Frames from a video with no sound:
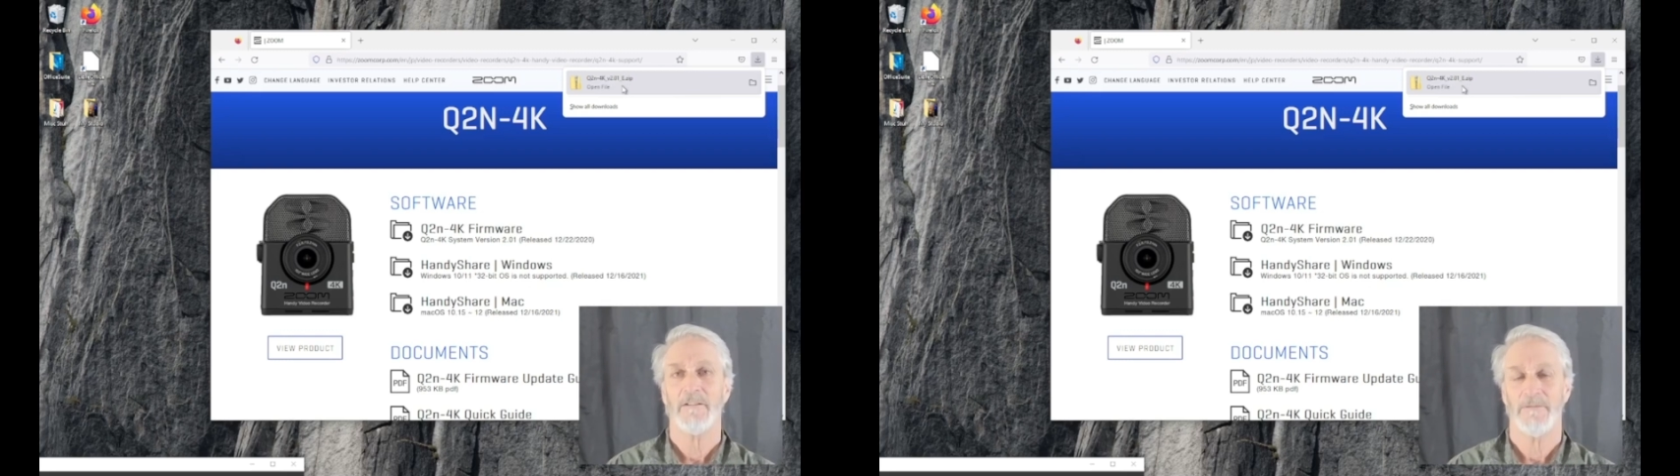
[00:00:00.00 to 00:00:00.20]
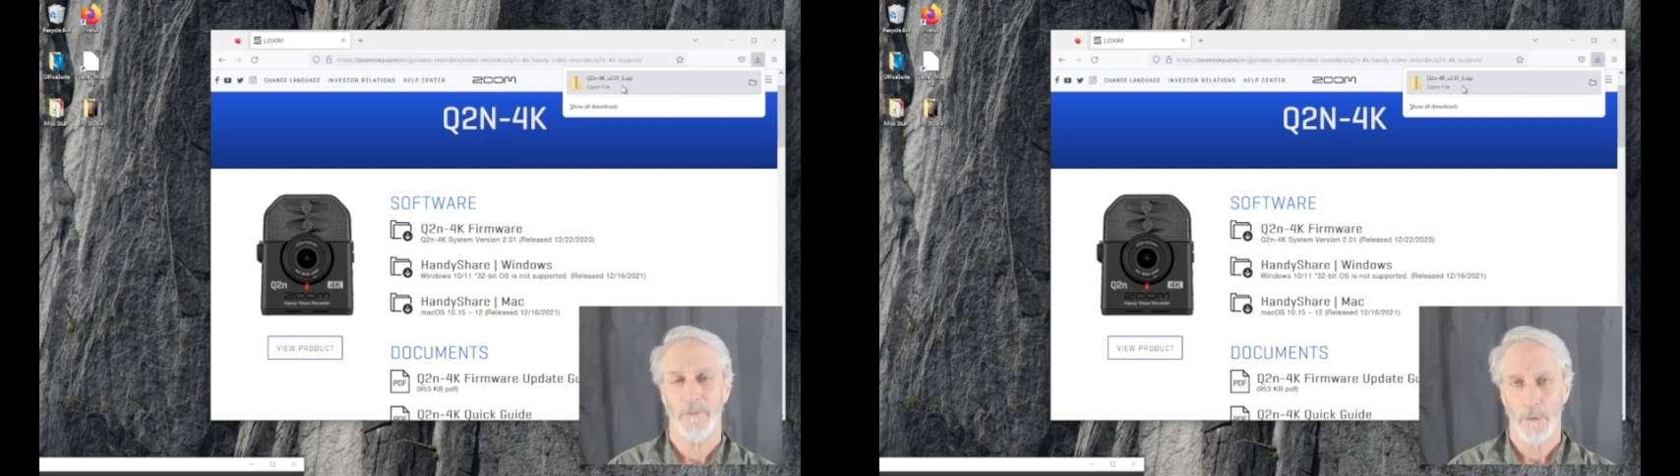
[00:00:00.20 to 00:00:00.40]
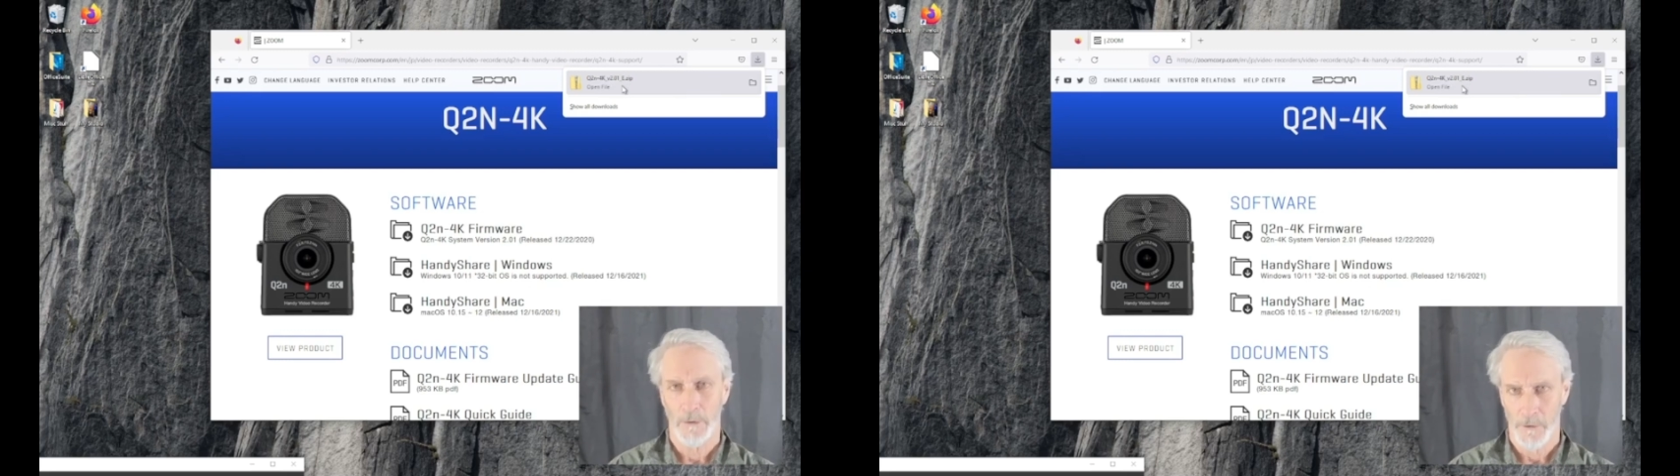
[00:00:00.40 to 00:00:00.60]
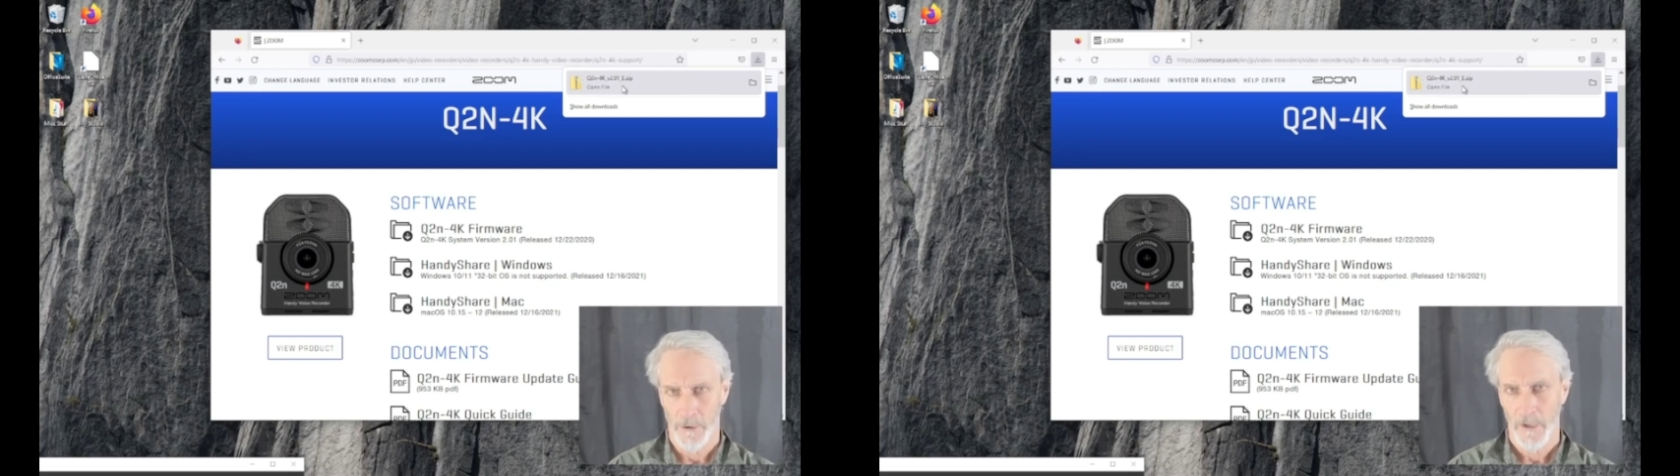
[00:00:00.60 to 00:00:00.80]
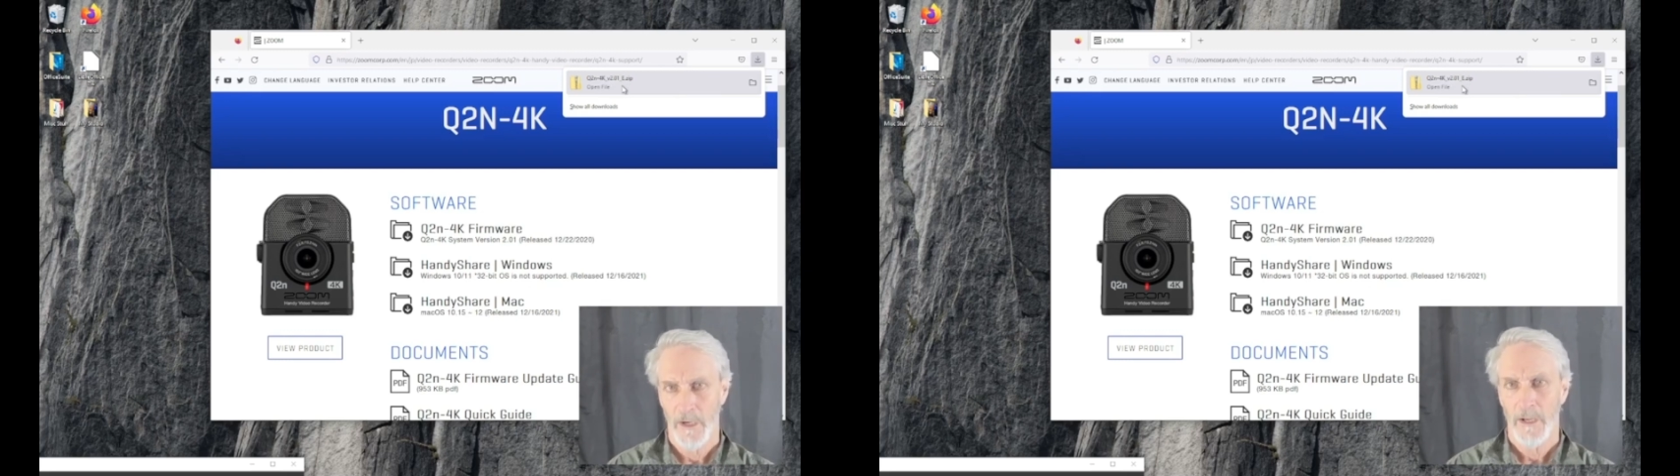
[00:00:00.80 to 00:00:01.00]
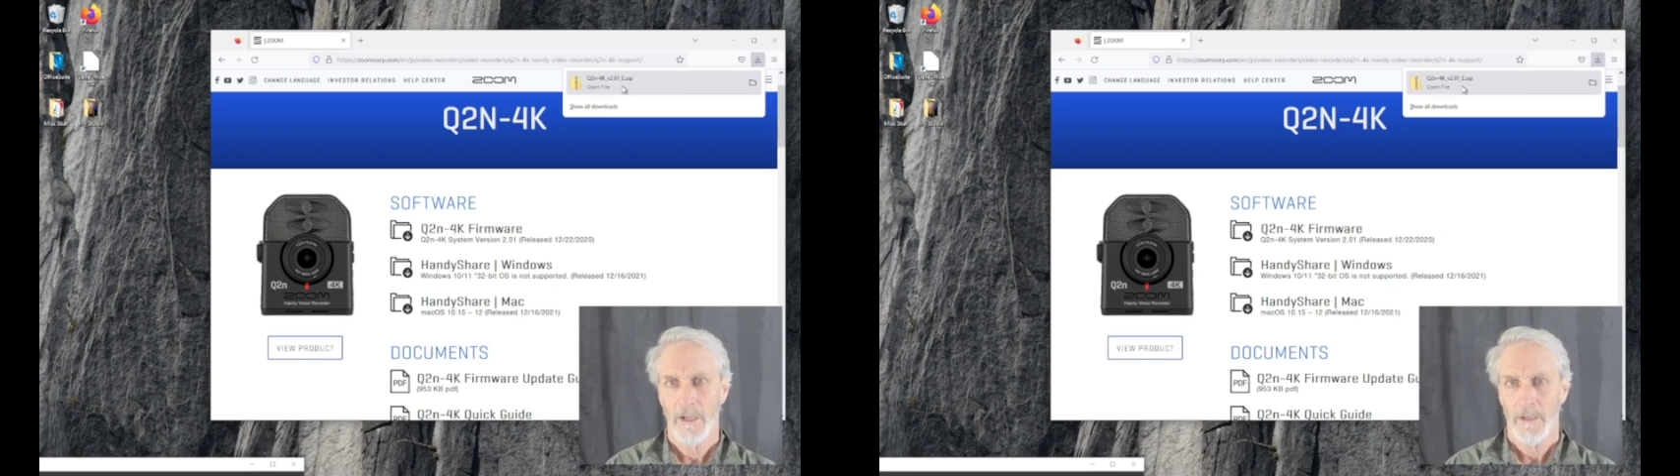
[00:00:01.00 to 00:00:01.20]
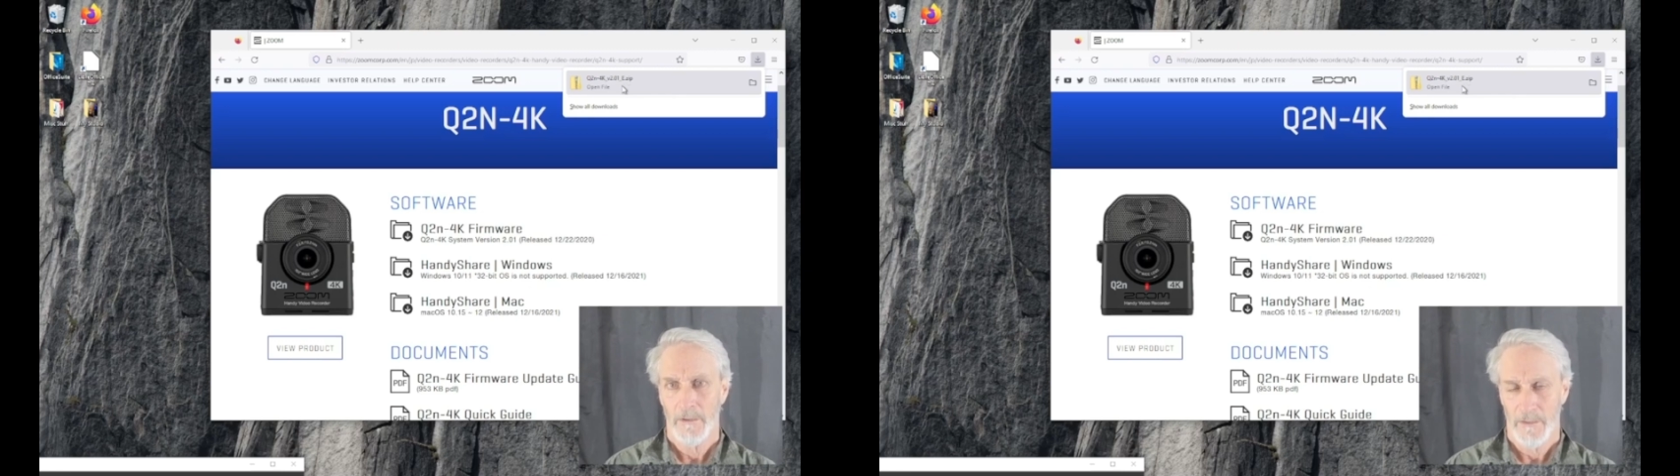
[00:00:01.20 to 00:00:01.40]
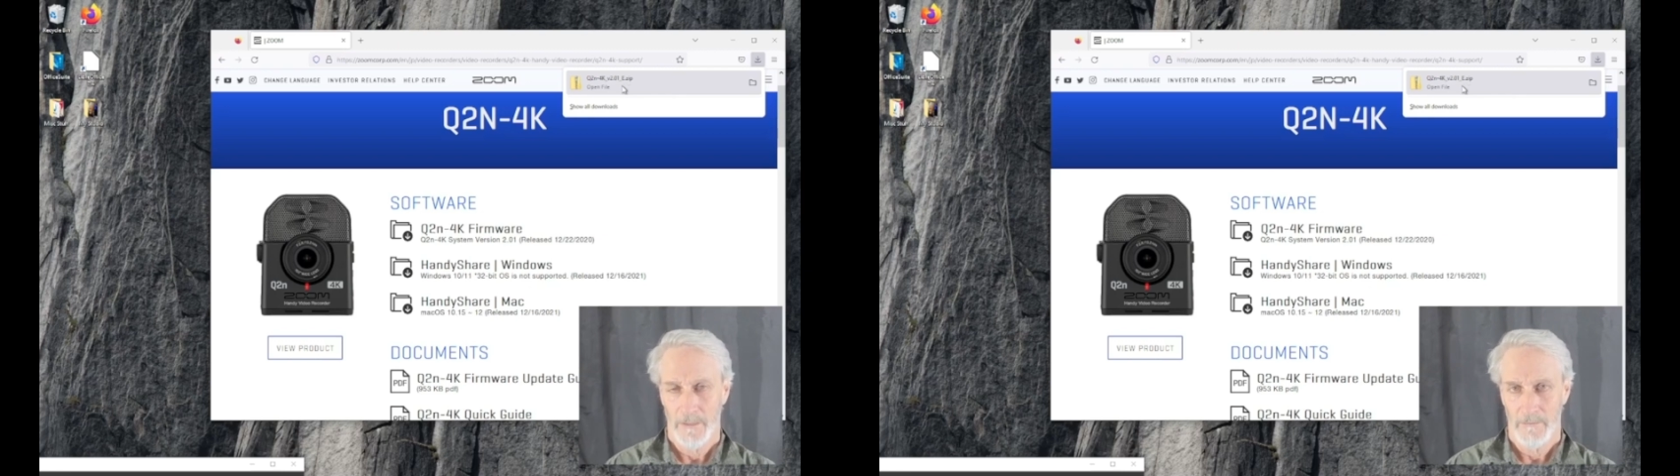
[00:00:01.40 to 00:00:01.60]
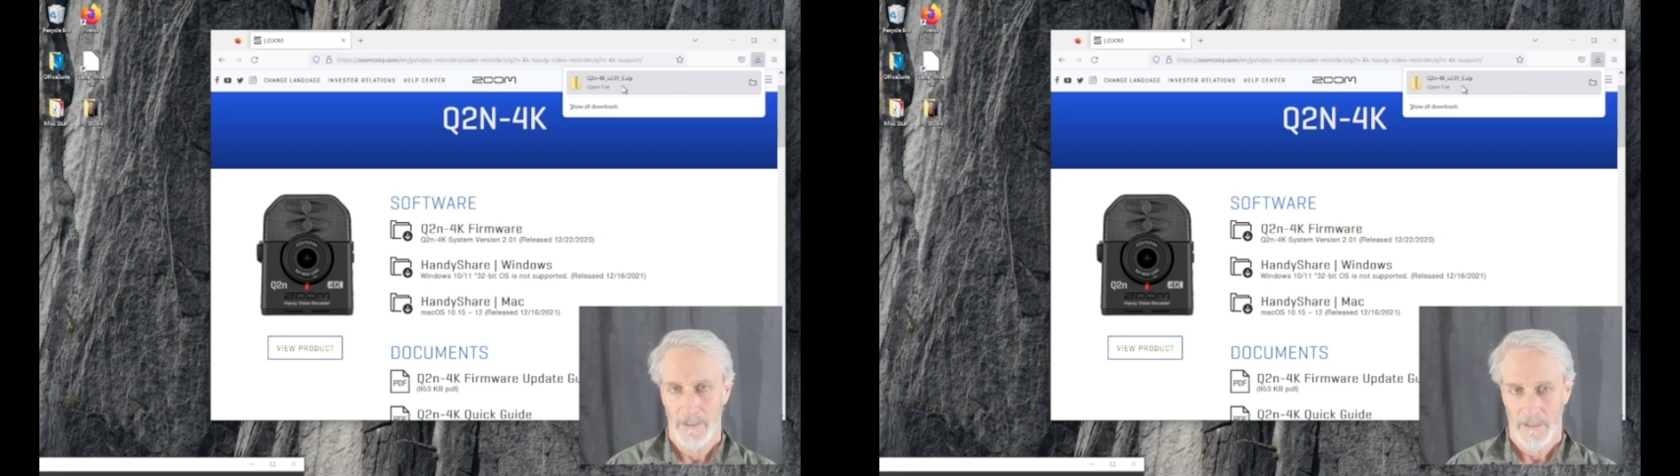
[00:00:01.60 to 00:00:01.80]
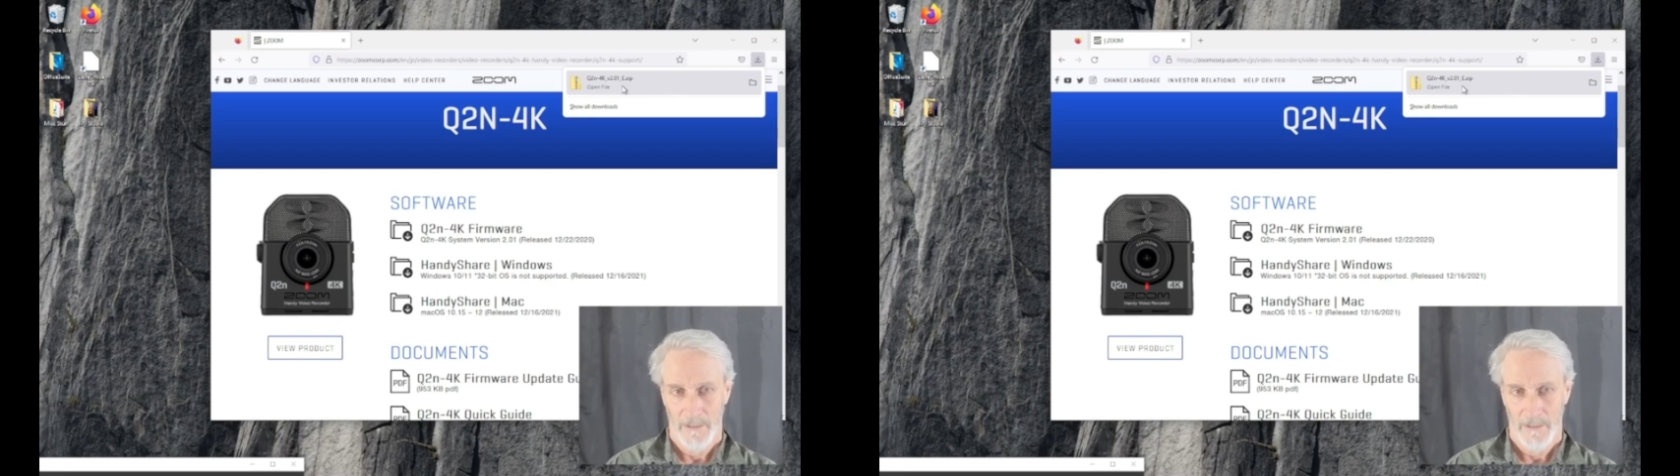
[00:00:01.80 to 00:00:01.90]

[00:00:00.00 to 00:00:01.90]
folder that